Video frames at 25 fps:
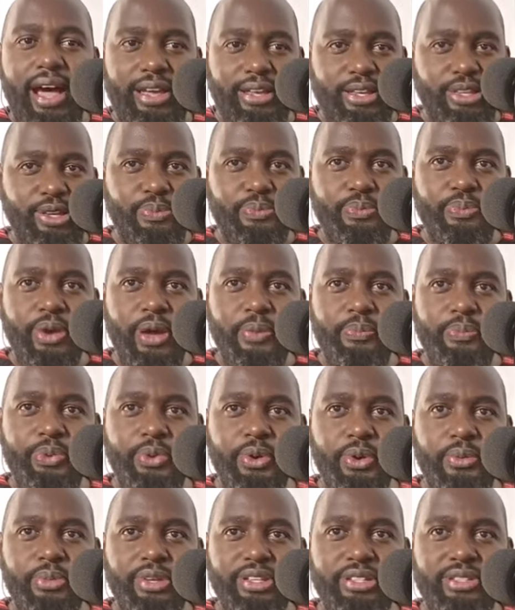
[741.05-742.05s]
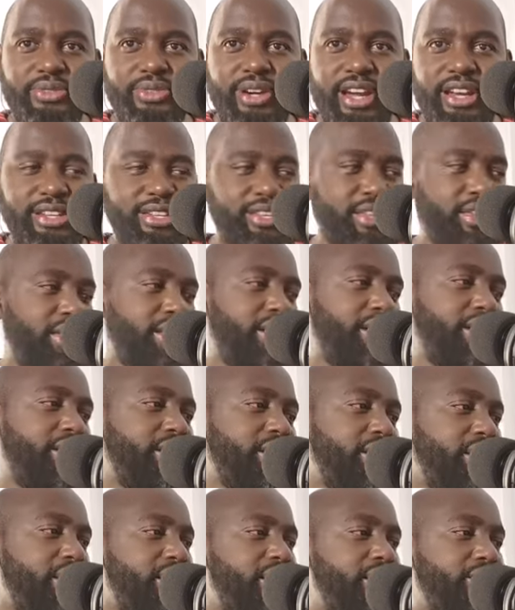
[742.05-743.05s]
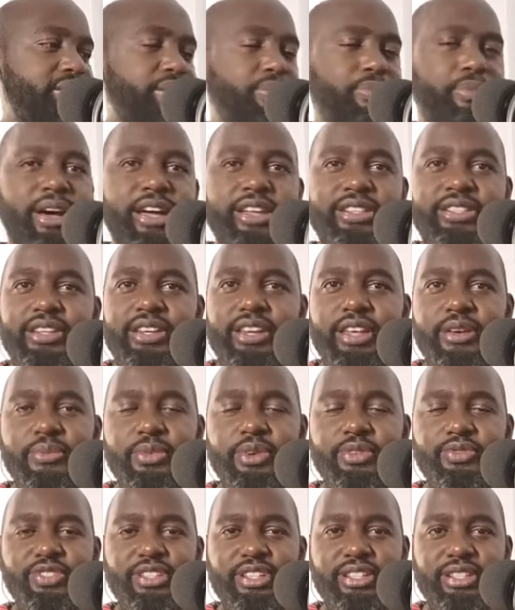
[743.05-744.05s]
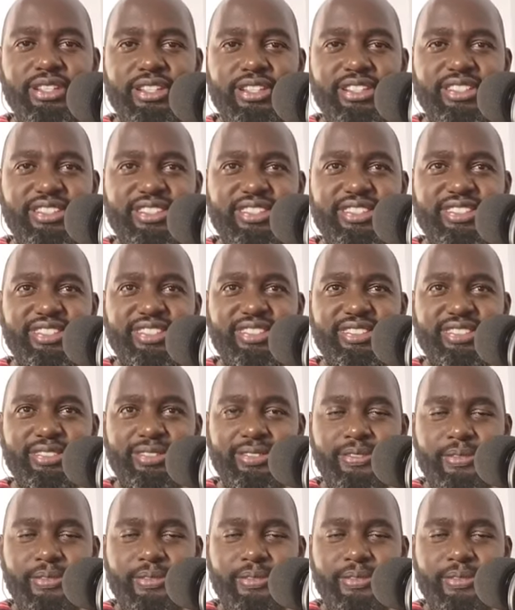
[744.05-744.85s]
I keep my promise right here in the mighty name of Jesus.